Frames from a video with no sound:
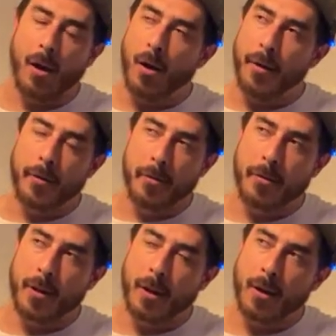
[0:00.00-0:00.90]
another
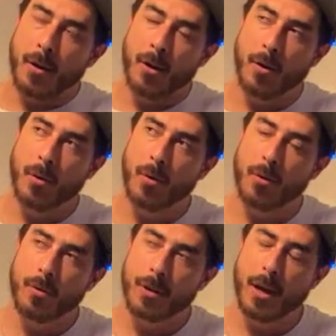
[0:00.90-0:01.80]
thing,
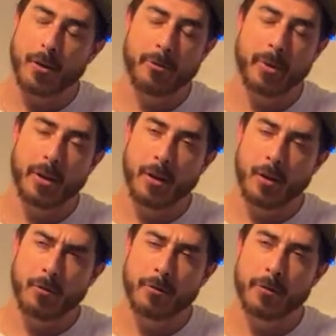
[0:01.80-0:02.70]
yeah, speaking
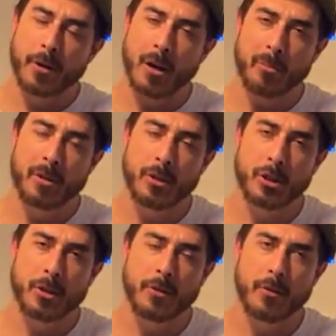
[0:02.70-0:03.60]
of
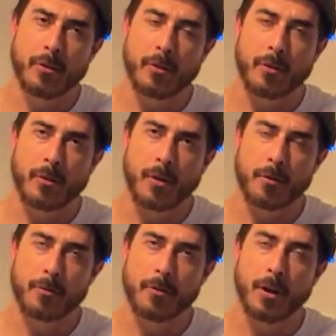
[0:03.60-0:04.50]
competitions and stuff,
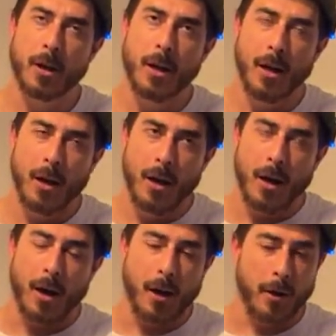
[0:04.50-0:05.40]

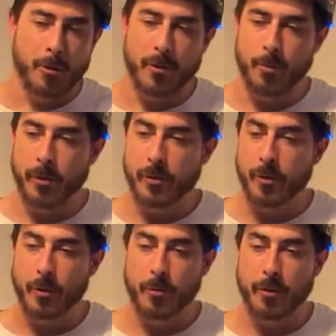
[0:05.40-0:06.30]
I was super
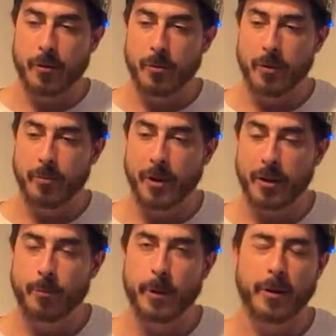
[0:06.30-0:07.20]
stoked with my
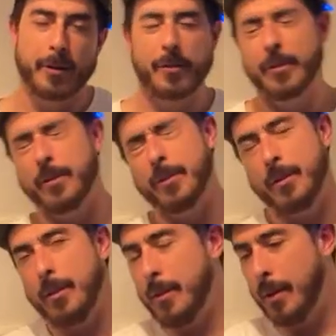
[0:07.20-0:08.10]
experience.
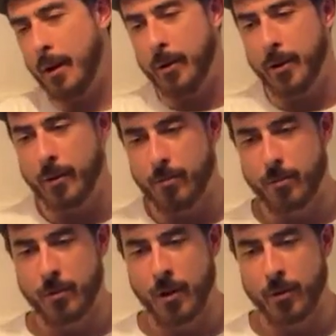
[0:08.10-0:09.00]
I
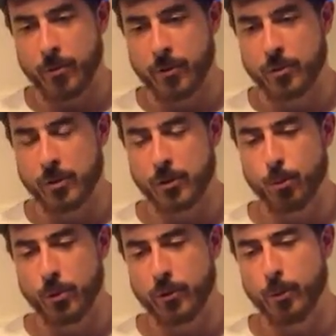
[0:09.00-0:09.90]
thought it was just
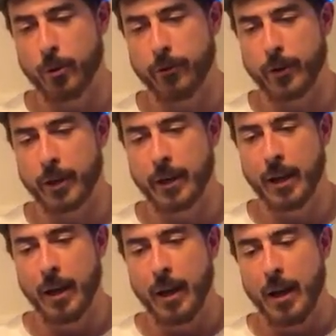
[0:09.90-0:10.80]
super fun.
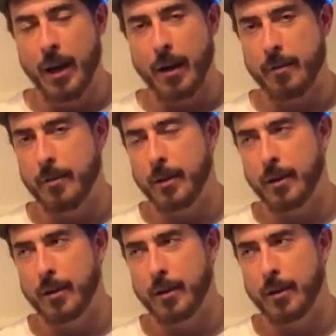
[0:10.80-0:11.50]
I think